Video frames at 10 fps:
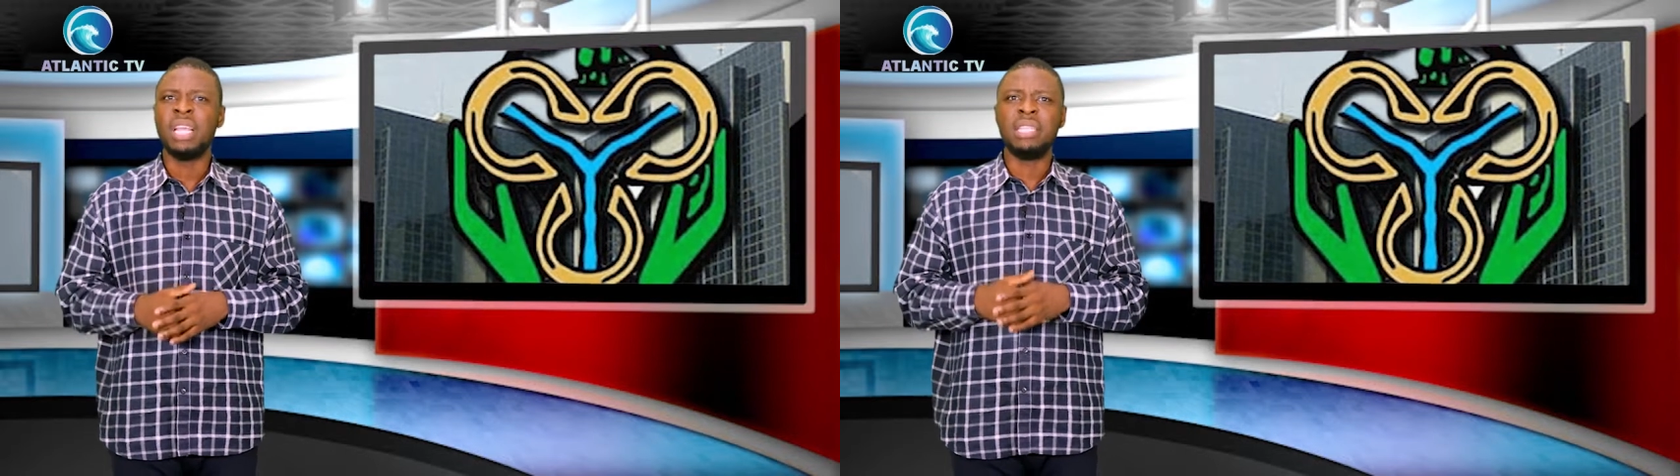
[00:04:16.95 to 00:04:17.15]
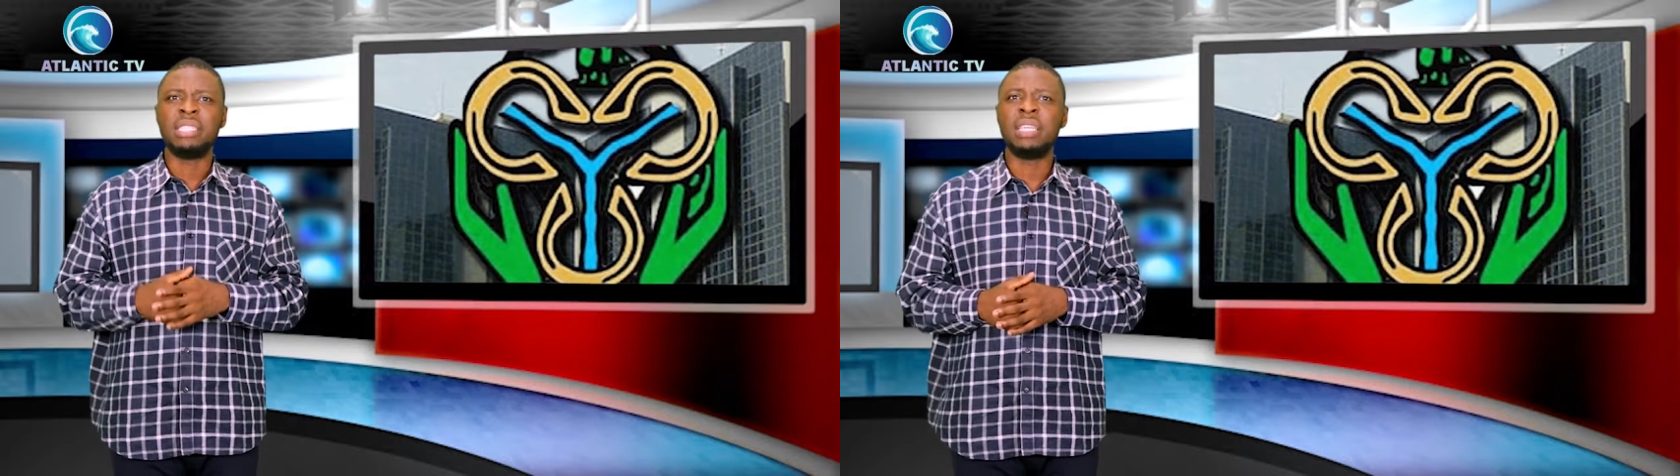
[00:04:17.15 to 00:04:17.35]

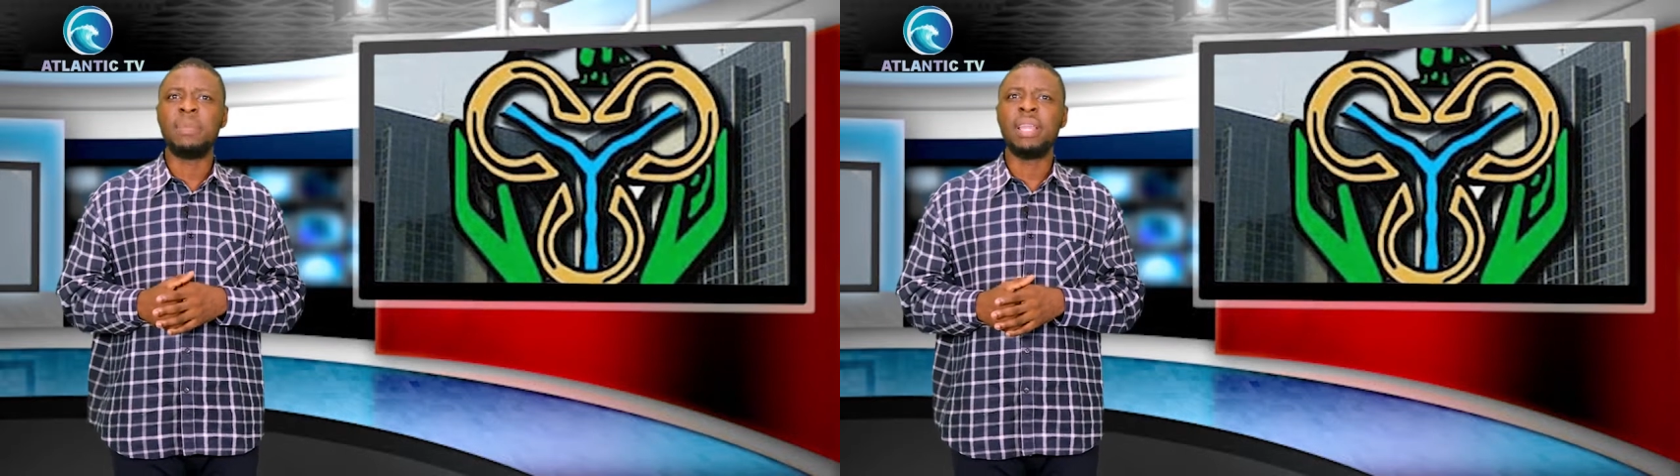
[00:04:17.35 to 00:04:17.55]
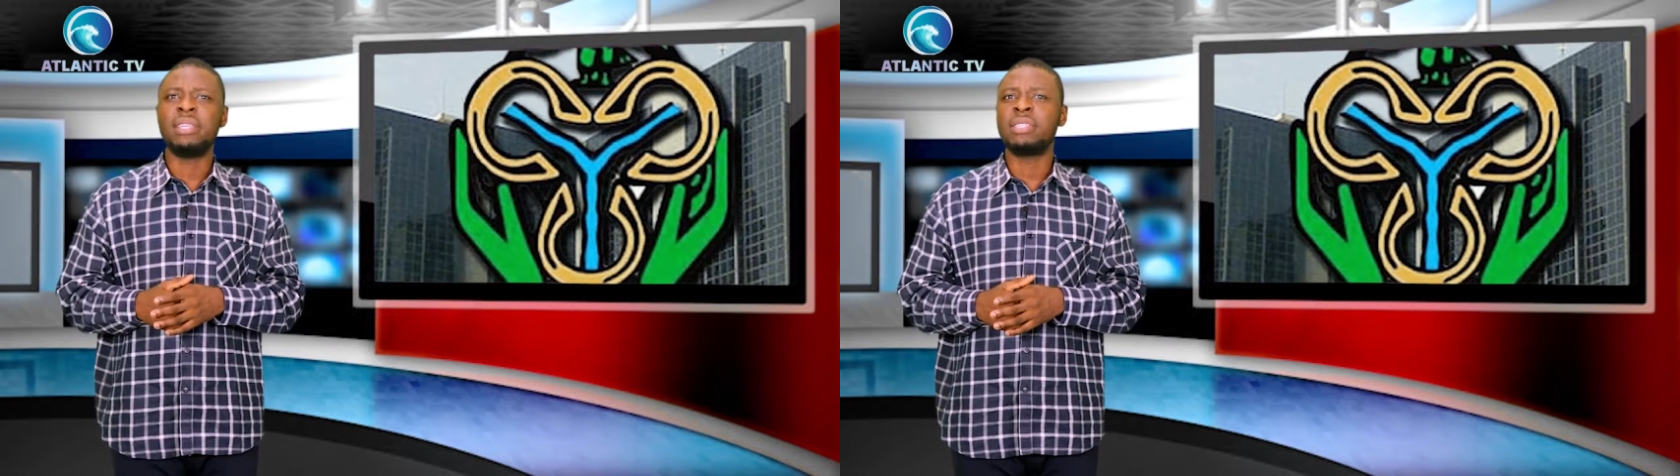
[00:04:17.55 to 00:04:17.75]
The
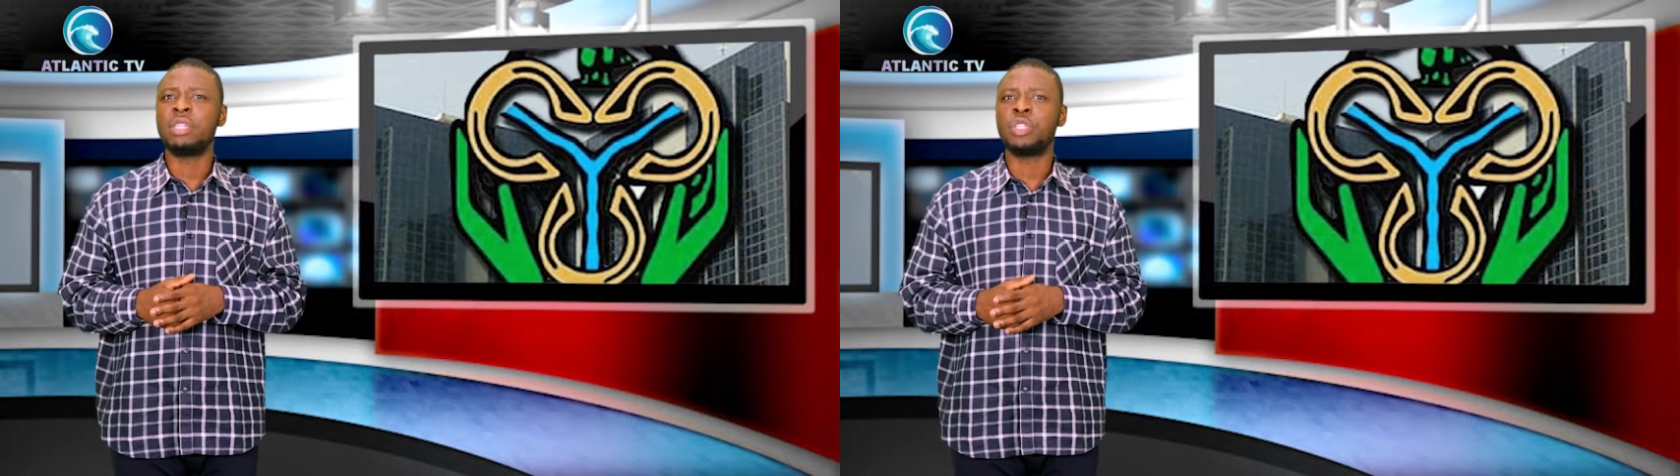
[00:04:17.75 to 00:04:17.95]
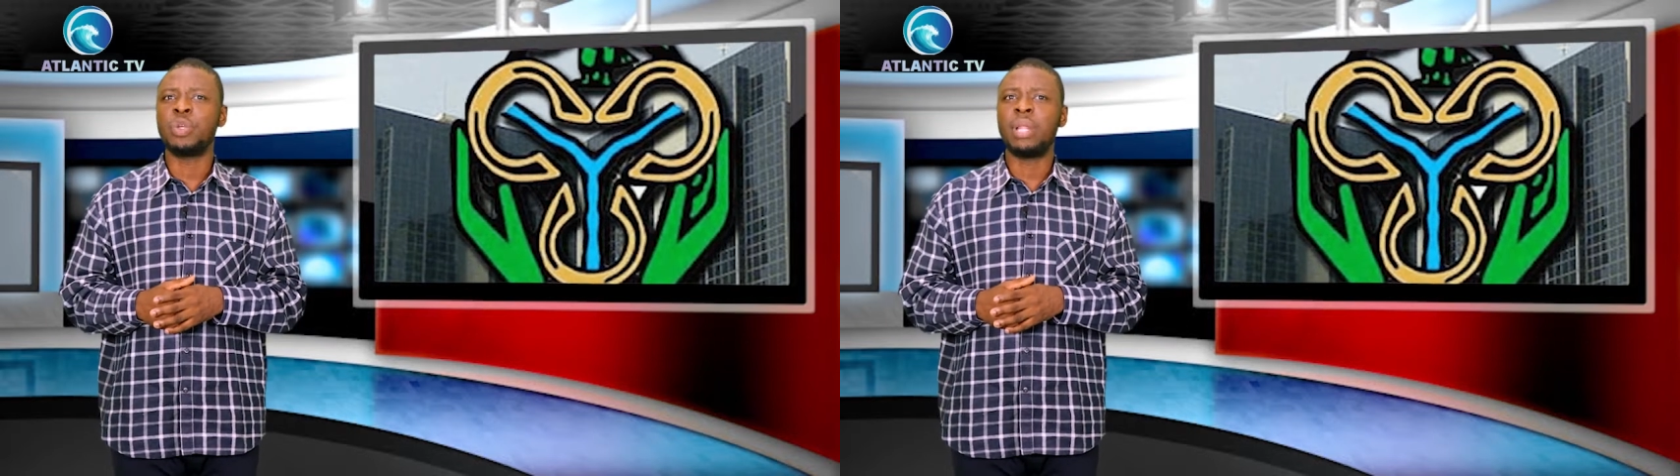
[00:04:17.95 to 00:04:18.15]
CBN
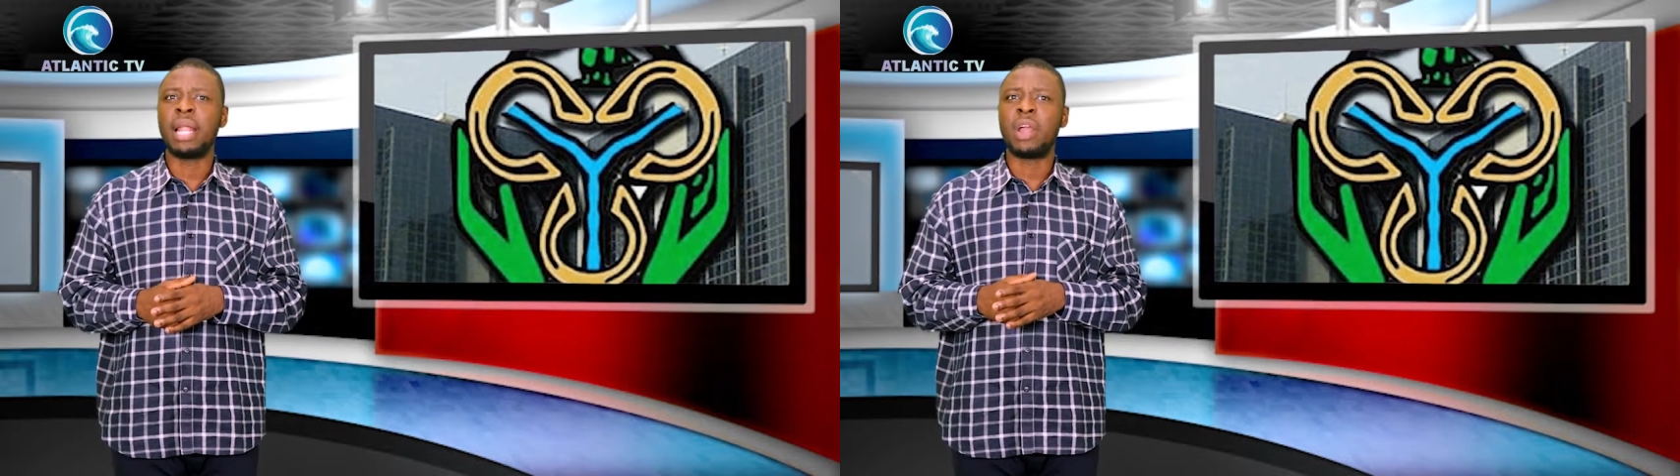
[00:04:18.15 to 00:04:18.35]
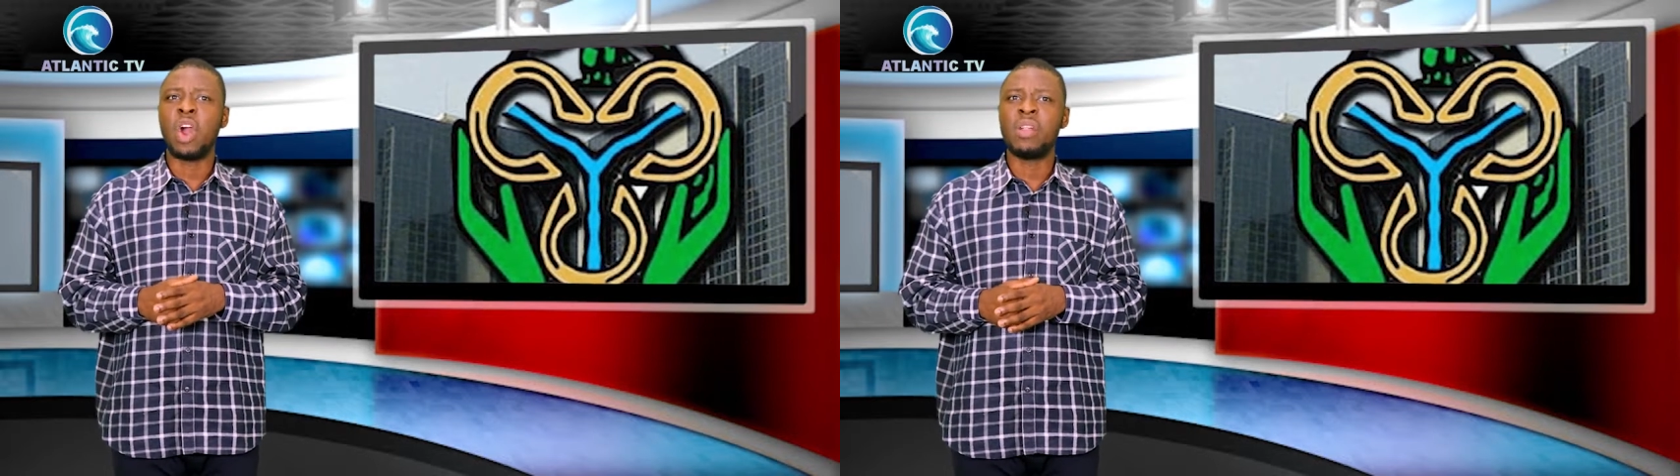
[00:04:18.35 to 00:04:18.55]
data show
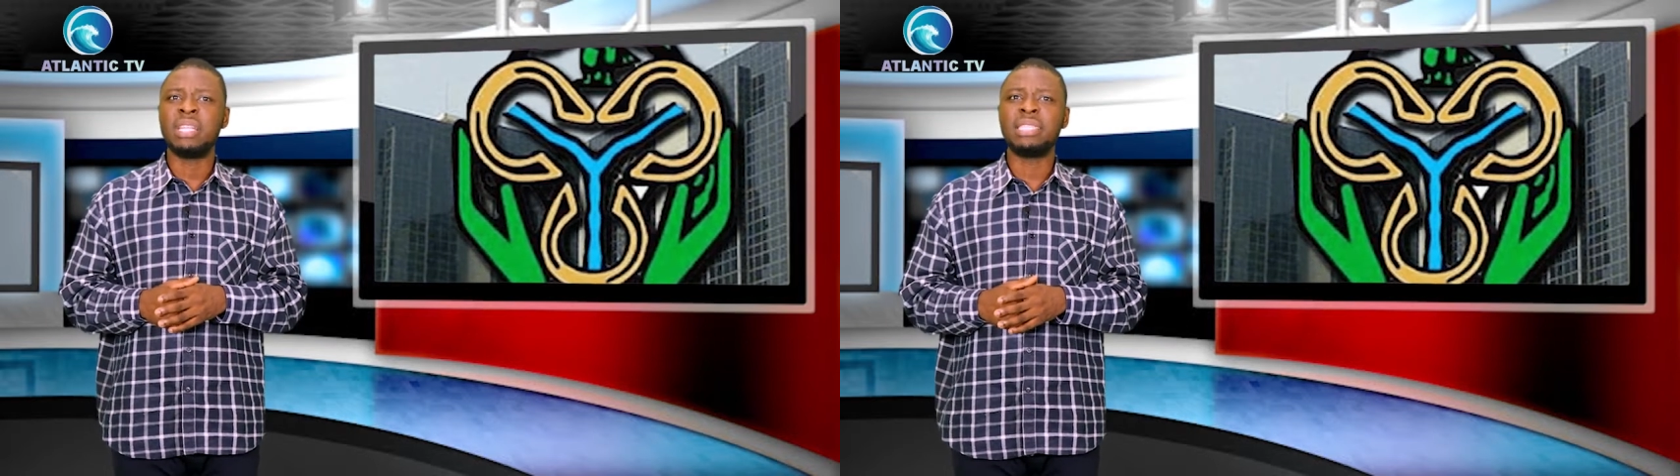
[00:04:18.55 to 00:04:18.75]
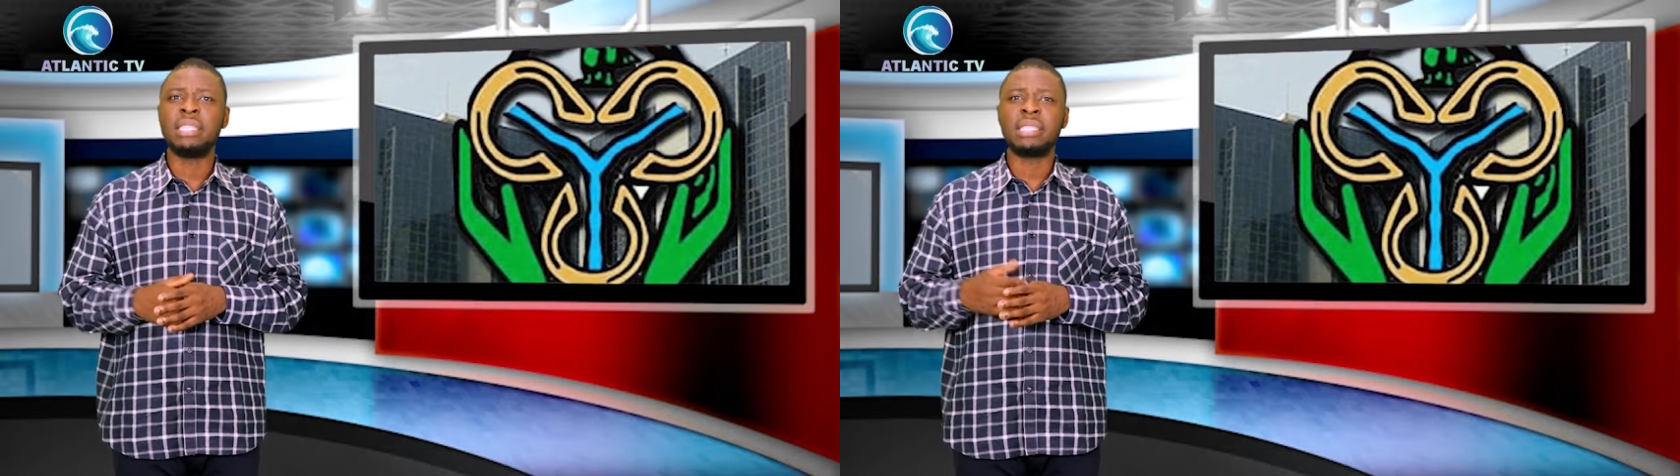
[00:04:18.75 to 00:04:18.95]
that currency in